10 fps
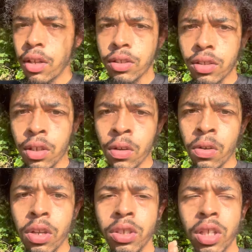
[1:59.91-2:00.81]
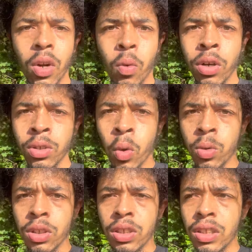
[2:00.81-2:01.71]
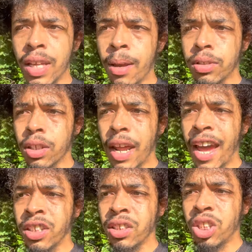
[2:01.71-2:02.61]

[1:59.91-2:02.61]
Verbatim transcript: So you're just gonna work towards these steps on actually